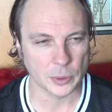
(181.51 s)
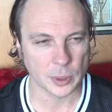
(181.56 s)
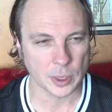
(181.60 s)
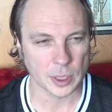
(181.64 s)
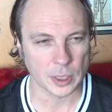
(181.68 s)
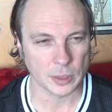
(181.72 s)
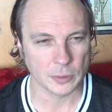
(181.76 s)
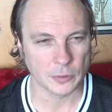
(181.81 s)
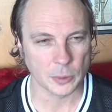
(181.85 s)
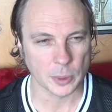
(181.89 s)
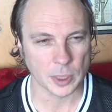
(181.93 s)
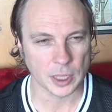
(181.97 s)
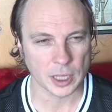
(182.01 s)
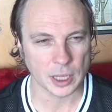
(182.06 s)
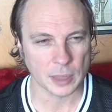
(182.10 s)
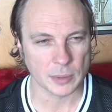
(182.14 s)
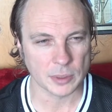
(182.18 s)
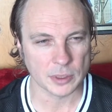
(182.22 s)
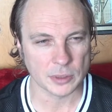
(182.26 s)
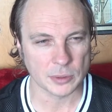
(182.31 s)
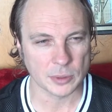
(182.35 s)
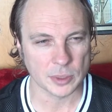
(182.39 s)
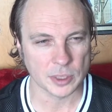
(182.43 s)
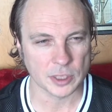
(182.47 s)
when it
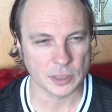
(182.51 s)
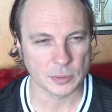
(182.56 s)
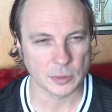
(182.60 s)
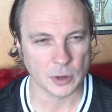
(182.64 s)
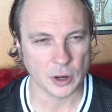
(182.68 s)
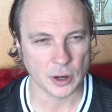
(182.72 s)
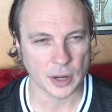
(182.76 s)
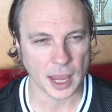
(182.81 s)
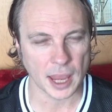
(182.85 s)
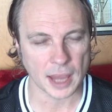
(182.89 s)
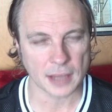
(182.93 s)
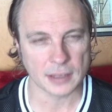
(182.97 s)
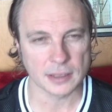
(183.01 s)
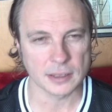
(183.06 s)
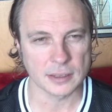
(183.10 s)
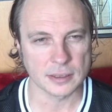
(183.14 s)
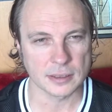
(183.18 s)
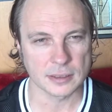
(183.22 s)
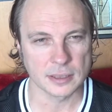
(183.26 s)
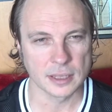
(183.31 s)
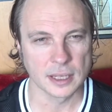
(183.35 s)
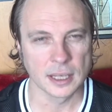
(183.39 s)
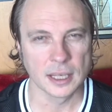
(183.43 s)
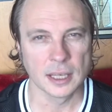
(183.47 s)
comes to inspiring
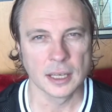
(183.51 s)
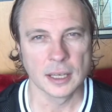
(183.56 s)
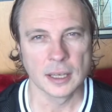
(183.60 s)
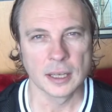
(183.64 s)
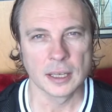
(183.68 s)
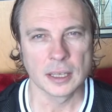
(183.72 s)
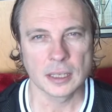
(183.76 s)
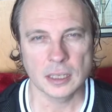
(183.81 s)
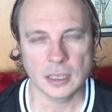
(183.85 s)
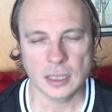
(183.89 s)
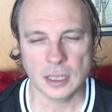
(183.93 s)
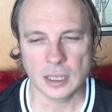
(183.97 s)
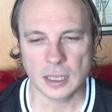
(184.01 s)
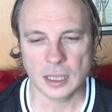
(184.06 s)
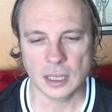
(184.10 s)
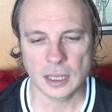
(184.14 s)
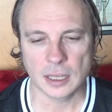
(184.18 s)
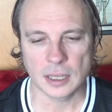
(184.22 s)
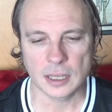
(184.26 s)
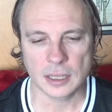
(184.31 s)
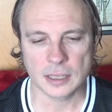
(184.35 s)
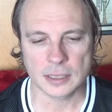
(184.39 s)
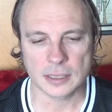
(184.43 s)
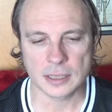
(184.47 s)
actors.
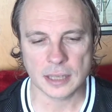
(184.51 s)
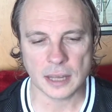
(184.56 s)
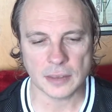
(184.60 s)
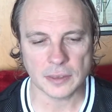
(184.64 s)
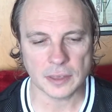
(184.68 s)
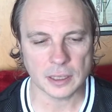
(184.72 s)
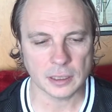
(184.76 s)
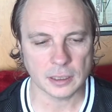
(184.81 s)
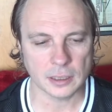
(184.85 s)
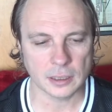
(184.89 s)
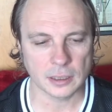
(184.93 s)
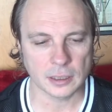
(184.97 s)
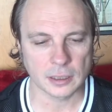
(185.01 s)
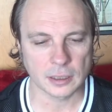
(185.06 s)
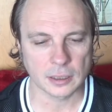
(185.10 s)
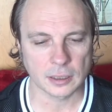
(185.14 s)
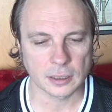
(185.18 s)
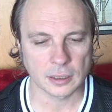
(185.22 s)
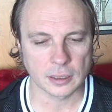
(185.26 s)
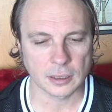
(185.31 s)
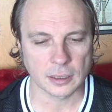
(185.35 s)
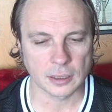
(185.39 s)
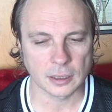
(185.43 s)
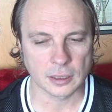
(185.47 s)
There's nothing
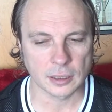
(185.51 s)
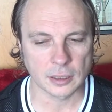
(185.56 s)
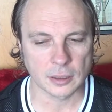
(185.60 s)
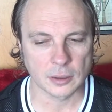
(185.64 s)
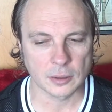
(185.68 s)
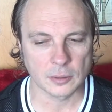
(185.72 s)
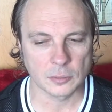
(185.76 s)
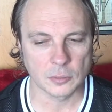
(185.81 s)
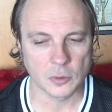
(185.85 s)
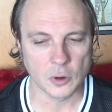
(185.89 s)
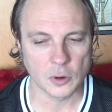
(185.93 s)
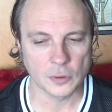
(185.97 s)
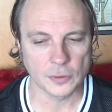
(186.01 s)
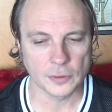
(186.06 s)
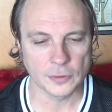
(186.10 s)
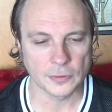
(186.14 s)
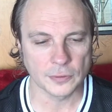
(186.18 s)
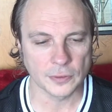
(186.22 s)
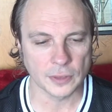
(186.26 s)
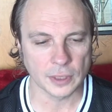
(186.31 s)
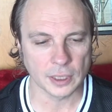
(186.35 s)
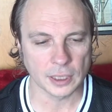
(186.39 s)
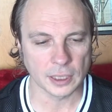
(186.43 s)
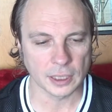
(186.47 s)
more
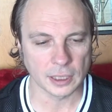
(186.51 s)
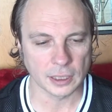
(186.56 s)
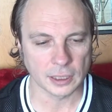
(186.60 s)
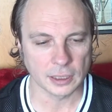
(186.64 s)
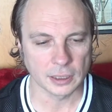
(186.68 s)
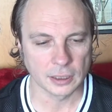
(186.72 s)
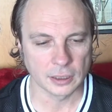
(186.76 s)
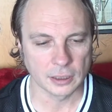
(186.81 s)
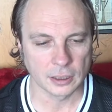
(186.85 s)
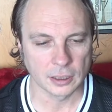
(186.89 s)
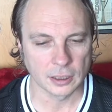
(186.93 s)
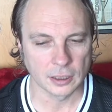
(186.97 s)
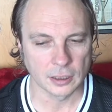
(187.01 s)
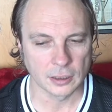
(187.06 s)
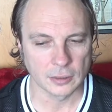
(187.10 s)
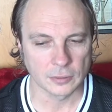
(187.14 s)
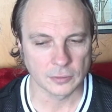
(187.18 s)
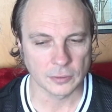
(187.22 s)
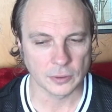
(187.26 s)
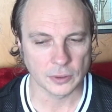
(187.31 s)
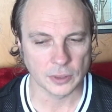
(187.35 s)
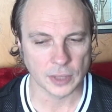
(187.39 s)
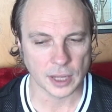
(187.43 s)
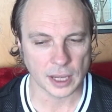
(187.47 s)
fulfilling
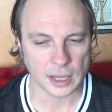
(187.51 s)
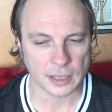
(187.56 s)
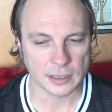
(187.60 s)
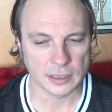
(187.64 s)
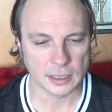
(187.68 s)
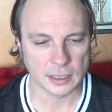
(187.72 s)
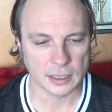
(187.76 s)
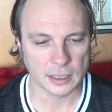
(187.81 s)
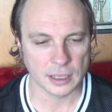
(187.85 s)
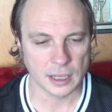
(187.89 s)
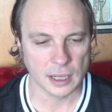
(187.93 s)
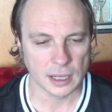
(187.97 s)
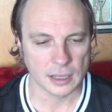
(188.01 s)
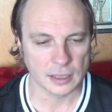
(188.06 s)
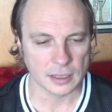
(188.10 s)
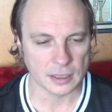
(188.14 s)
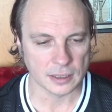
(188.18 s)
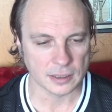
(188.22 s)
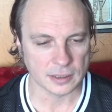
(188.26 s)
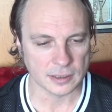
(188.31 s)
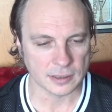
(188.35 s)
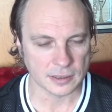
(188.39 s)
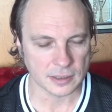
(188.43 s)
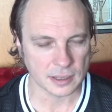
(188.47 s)
for an actor
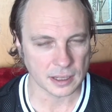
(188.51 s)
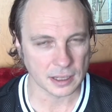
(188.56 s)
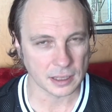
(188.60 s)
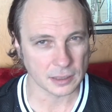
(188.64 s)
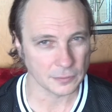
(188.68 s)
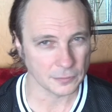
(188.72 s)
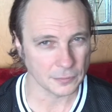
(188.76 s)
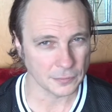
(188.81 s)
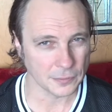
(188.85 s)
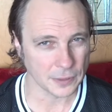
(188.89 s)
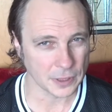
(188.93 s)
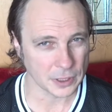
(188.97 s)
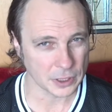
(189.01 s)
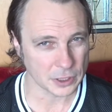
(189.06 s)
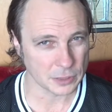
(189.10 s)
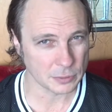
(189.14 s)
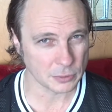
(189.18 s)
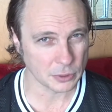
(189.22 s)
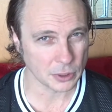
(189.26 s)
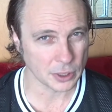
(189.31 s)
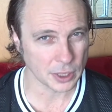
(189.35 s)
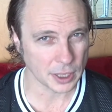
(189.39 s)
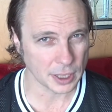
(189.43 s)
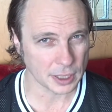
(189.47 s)
than seeing the finished
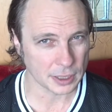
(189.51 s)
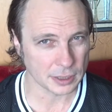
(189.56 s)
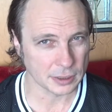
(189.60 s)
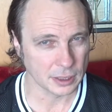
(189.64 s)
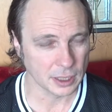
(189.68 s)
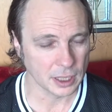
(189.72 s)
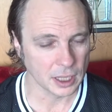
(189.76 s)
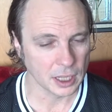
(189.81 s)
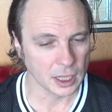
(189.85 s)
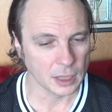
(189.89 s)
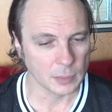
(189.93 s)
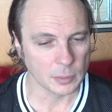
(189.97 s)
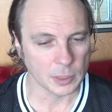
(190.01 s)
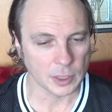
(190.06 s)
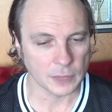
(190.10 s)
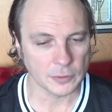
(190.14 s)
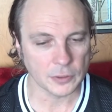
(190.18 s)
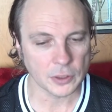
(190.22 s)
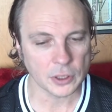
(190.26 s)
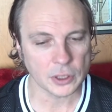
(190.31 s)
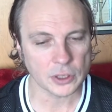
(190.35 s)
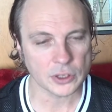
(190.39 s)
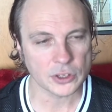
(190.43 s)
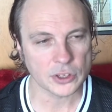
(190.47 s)
product. But if
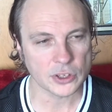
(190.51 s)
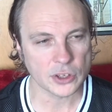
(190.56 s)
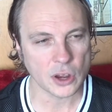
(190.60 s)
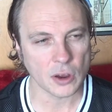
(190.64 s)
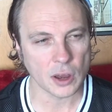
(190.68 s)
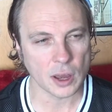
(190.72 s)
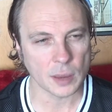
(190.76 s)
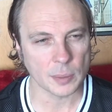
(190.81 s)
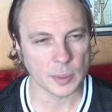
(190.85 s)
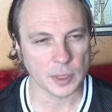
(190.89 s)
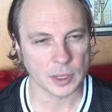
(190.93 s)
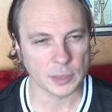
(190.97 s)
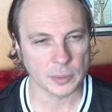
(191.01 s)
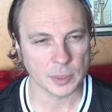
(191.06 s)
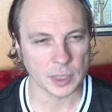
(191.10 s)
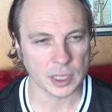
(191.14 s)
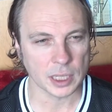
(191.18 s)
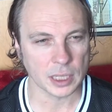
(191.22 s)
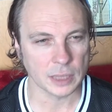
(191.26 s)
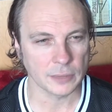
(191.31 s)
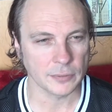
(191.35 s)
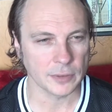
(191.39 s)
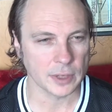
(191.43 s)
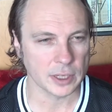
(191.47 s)
you can show up at the
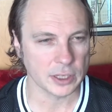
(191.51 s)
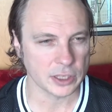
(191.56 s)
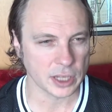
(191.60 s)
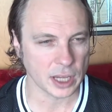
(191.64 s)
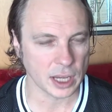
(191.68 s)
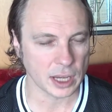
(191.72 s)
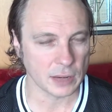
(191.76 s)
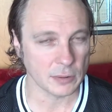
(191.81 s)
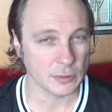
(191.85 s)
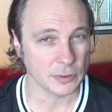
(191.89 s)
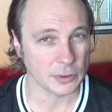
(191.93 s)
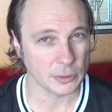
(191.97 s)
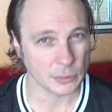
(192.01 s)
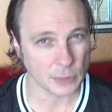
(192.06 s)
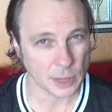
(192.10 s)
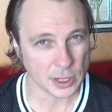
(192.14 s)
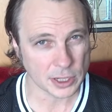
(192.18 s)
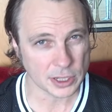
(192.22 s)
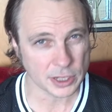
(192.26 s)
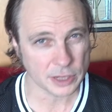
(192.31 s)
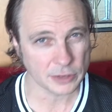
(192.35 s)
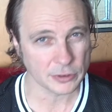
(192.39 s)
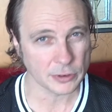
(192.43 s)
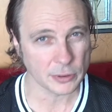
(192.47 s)
beginning of each day with the
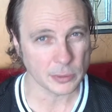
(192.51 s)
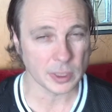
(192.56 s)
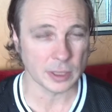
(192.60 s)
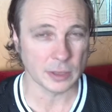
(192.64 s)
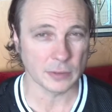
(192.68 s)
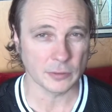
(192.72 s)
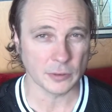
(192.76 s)
rushes from the